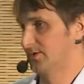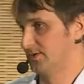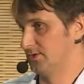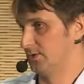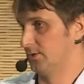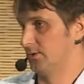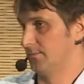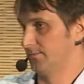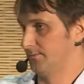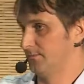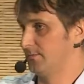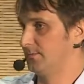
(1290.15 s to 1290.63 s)

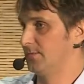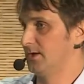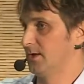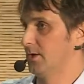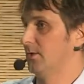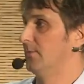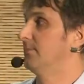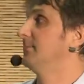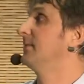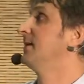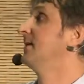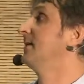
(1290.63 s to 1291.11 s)
So
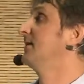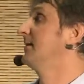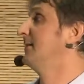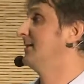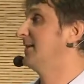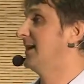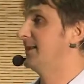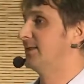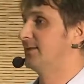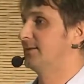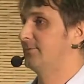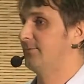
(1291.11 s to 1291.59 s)
in
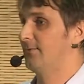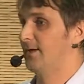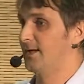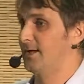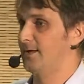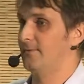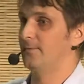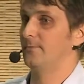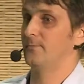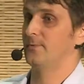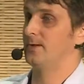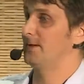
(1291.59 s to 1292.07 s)
that
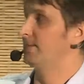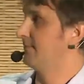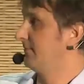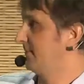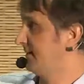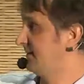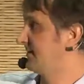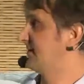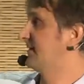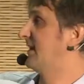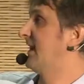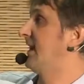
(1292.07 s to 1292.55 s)
way,
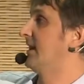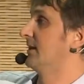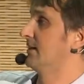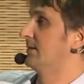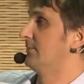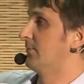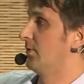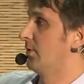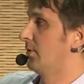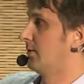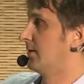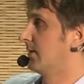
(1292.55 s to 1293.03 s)
we scale
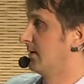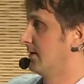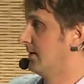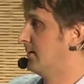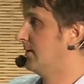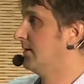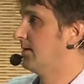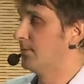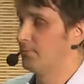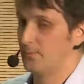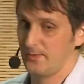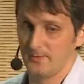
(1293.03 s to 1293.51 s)
the broker
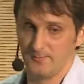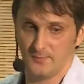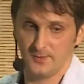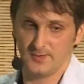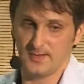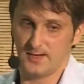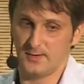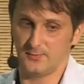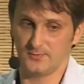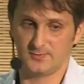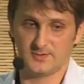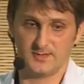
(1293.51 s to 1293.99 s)

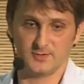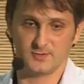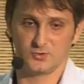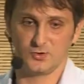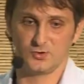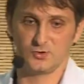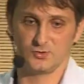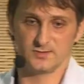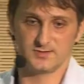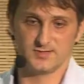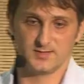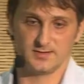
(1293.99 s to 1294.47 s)
without
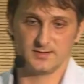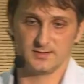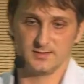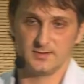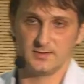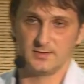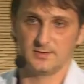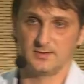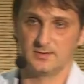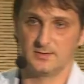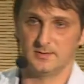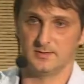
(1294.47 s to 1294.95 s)
introducing
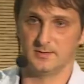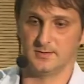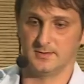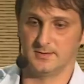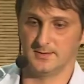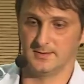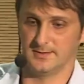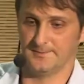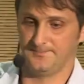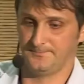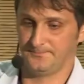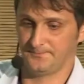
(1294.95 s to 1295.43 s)

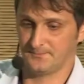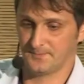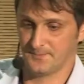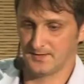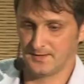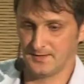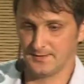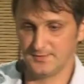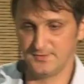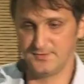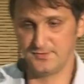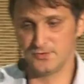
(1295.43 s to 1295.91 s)

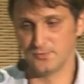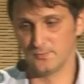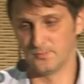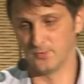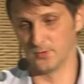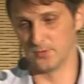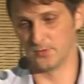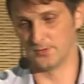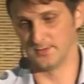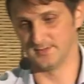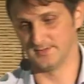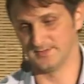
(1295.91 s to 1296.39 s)
new
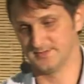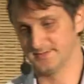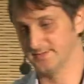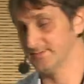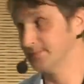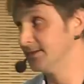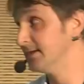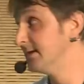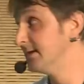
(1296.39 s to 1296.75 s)
brokers.